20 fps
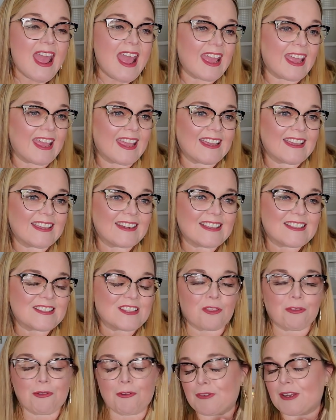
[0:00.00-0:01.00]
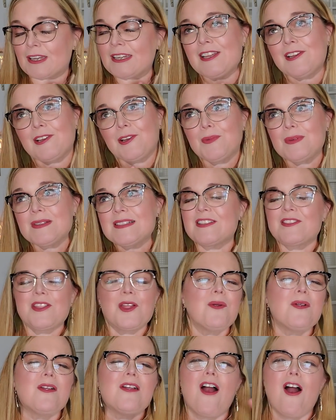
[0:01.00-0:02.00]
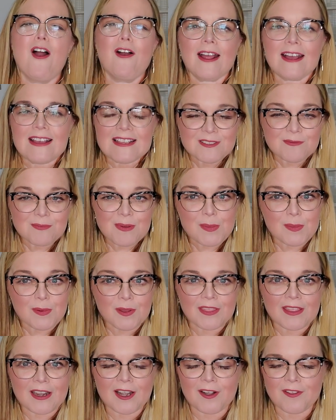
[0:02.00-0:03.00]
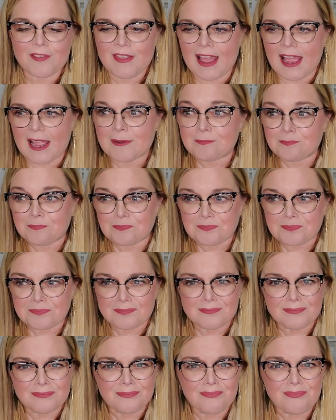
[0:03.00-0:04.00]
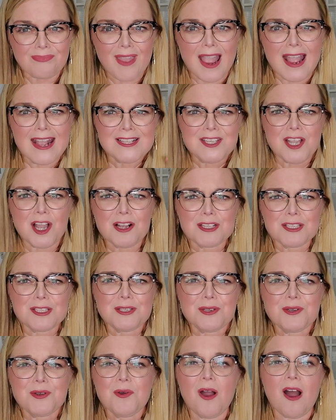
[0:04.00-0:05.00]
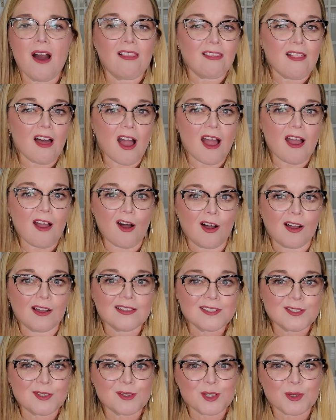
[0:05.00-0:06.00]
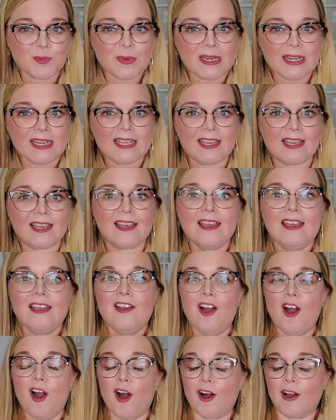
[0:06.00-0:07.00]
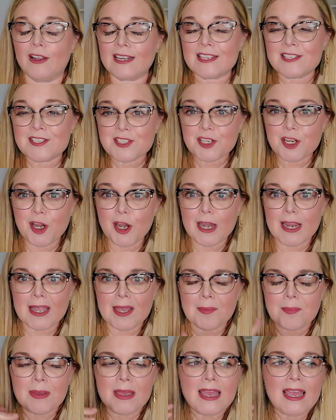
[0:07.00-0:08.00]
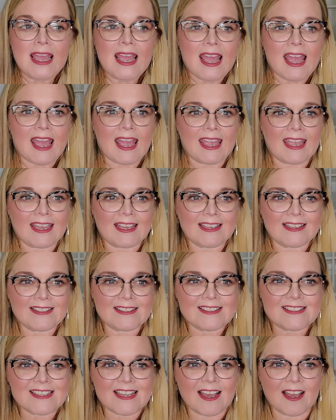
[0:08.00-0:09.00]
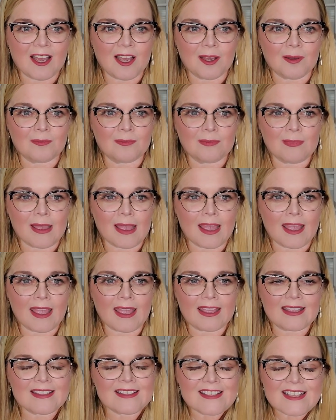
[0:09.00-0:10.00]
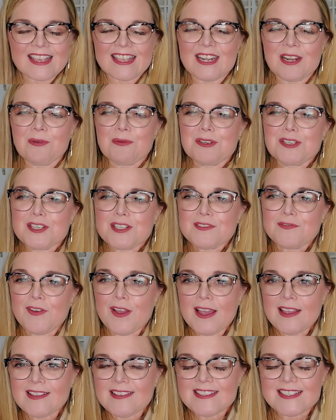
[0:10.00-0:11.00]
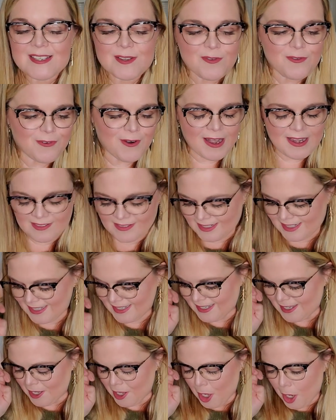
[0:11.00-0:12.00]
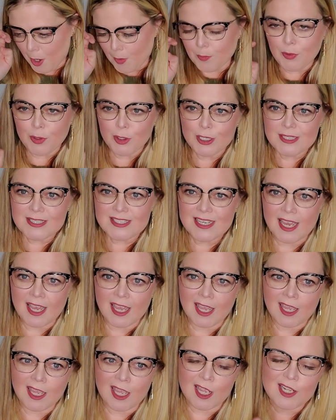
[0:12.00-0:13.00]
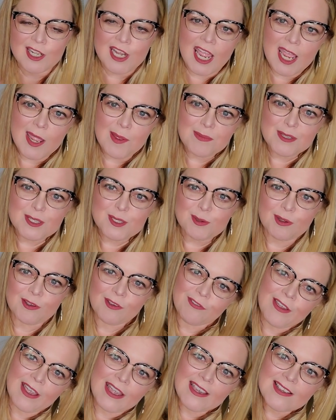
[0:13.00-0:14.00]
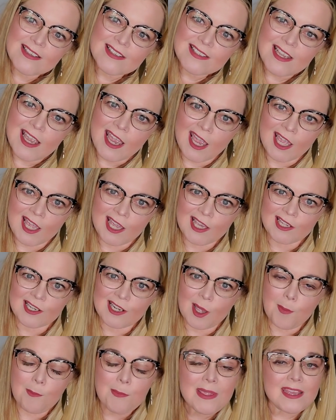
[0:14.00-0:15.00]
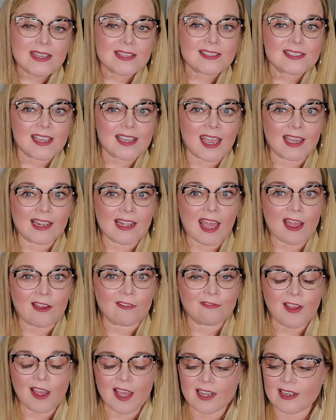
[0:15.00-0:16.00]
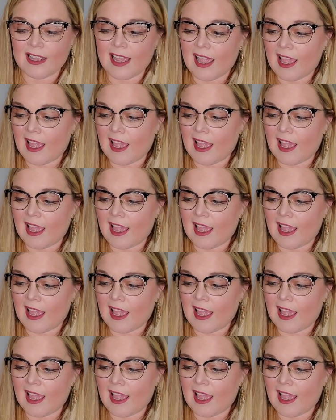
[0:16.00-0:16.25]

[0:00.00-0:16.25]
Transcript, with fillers: And the thrifty nickel was there. There were all kinds of people there that I talked to a lot on social media, on Instagram, and um, and it was just fun to finally put a name to a face and meet and have fun.